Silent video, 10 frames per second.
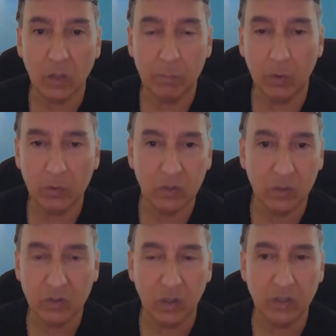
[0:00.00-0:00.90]
on both
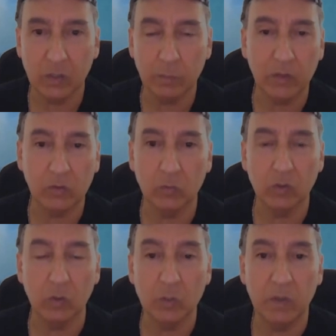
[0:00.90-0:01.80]
sides of the spectrum,
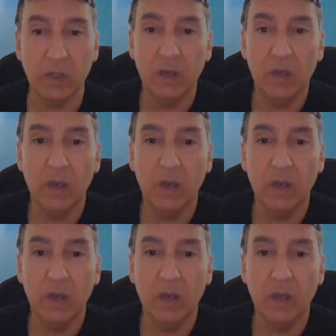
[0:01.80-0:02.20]
so to speak,